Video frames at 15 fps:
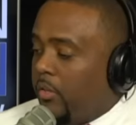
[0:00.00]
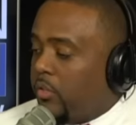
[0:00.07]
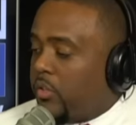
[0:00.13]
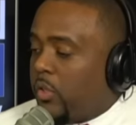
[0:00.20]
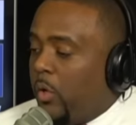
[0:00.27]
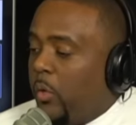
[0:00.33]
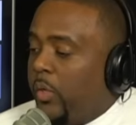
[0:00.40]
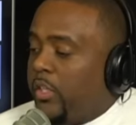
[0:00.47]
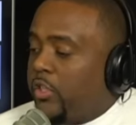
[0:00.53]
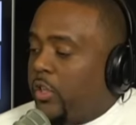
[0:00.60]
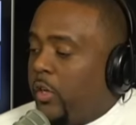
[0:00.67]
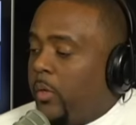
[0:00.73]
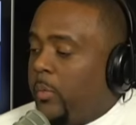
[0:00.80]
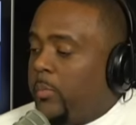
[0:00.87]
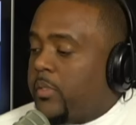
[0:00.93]
So in
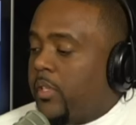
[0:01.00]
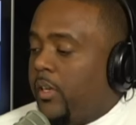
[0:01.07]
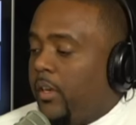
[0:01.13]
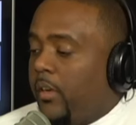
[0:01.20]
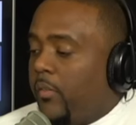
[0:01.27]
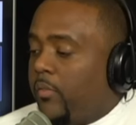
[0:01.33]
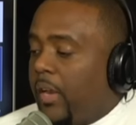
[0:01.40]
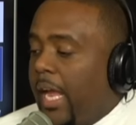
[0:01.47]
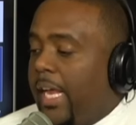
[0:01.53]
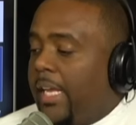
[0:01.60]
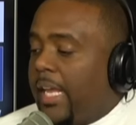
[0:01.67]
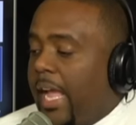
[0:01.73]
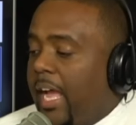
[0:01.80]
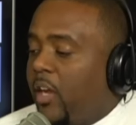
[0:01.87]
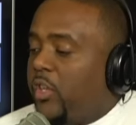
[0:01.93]
terms of,
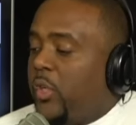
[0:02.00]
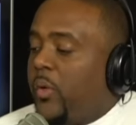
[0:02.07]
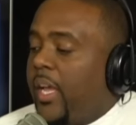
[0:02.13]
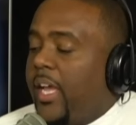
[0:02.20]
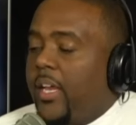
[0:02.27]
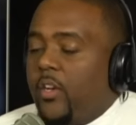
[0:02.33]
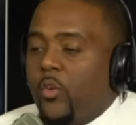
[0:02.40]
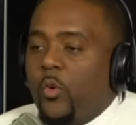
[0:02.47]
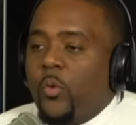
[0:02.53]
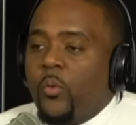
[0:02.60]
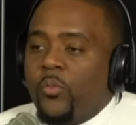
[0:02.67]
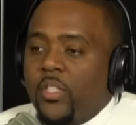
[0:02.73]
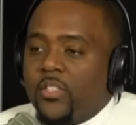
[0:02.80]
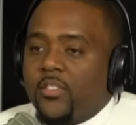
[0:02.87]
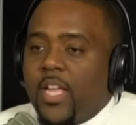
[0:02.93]
like, how you
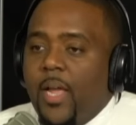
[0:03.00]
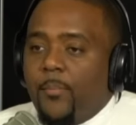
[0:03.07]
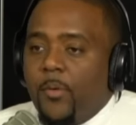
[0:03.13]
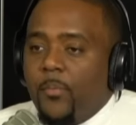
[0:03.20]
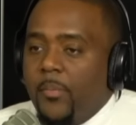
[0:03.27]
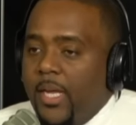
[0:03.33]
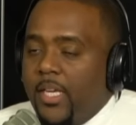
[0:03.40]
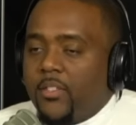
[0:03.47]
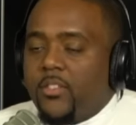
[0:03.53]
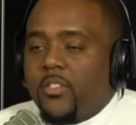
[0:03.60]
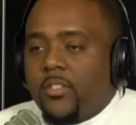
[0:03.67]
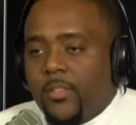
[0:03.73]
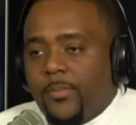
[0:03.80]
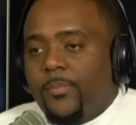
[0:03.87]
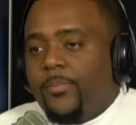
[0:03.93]
handle this type of
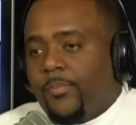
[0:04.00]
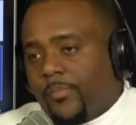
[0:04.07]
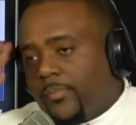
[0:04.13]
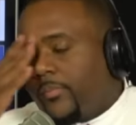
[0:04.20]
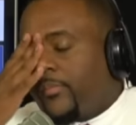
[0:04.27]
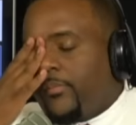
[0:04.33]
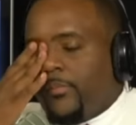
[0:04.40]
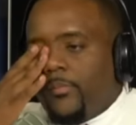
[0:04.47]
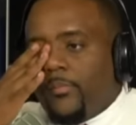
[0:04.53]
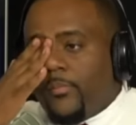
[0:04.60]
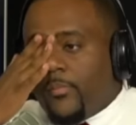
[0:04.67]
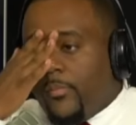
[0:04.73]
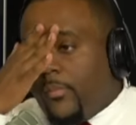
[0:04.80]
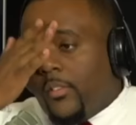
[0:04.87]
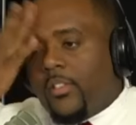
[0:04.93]
mess,
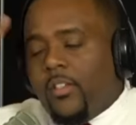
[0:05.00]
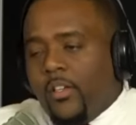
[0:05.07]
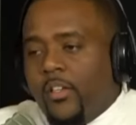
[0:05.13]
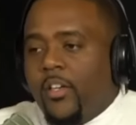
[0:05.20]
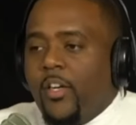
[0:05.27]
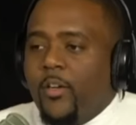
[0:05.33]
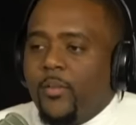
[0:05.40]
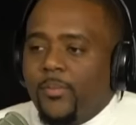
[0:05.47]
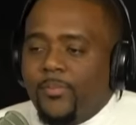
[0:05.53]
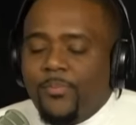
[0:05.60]
you know,